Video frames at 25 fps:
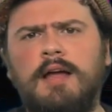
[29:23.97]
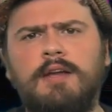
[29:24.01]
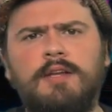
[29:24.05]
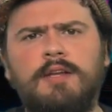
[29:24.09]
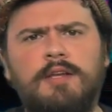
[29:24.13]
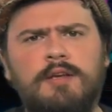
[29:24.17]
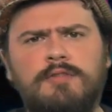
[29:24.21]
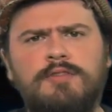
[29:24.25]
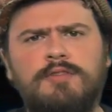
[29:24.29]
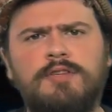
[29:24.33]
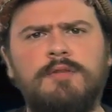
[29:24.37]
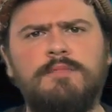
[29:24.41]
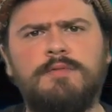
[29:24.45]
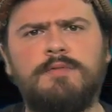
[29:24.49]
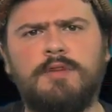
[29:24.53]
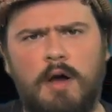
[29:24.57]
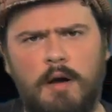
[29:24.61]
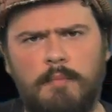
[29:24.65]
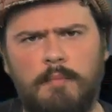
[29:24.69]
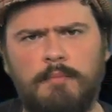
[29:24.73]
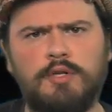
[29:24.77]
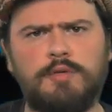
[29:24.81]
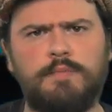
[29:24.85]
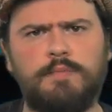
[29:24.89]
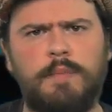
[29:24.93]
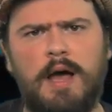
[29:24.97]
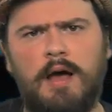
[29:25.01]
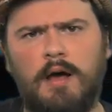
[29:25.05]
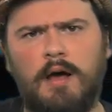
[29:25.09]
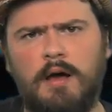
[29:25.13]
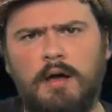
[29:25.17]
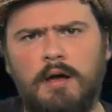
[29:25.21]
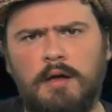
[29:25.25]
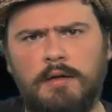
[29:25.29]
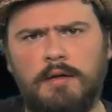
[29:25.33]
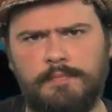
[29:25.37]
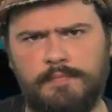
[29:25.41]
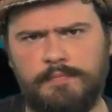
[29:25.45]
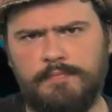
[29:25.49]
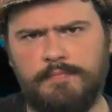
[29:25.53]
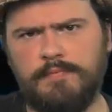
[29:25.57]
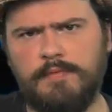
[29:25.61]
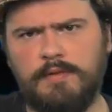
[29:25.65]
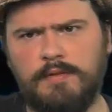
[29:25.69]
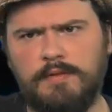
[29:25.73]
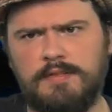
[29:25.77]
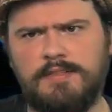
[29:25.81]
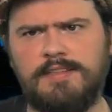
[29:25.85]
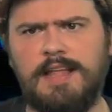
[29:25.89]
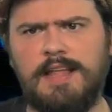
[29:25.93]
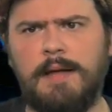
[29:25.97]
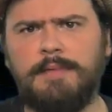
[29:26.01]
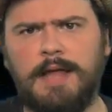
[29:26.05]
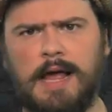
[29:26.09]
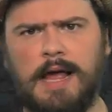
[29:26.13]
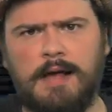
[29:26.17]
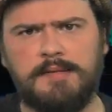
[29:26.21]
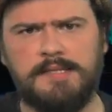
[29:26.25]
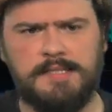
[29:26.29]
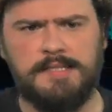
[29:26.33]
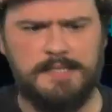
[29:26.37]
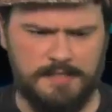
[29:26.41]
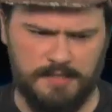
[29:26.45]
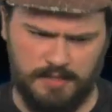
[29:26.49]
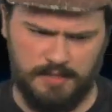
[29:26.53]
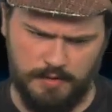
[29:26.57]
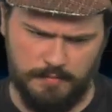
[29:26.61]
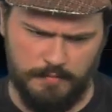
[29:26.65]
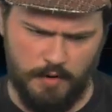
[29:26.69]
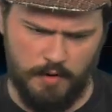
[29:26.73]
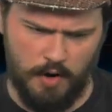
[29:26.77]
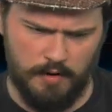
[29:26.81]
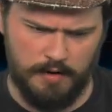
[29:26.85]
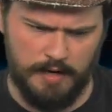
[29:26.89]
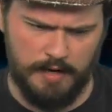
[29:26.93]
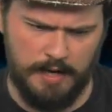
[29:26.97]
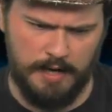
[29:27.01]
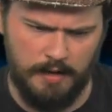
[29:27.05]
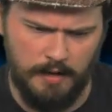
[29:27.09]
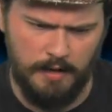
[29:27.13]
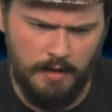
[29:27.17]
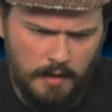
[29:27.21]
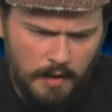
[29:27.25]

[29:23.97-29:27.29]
YouTube's got a much better step-down system on it.